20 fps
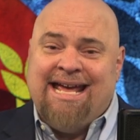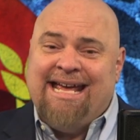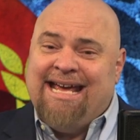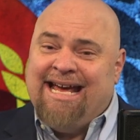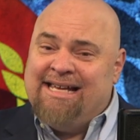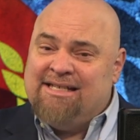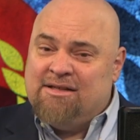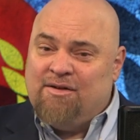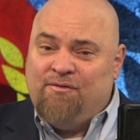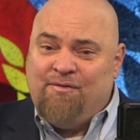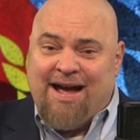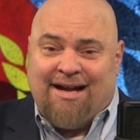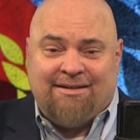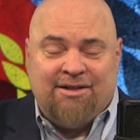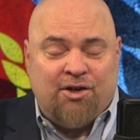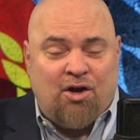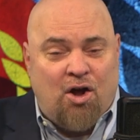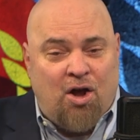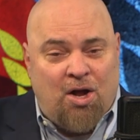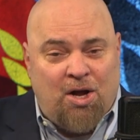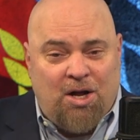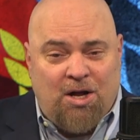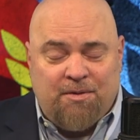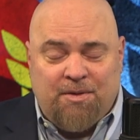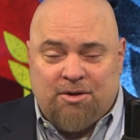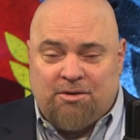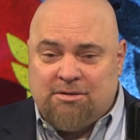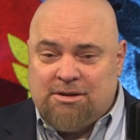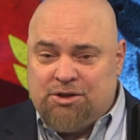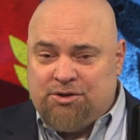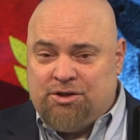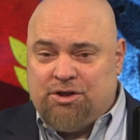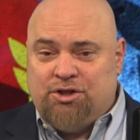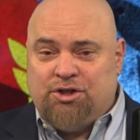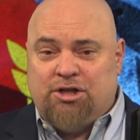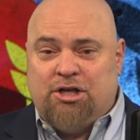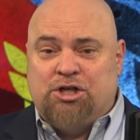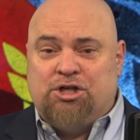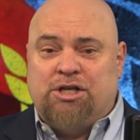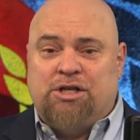has infected all the Christian
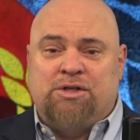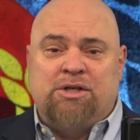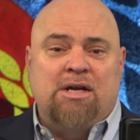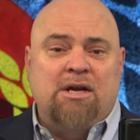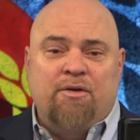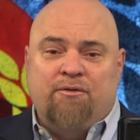churches,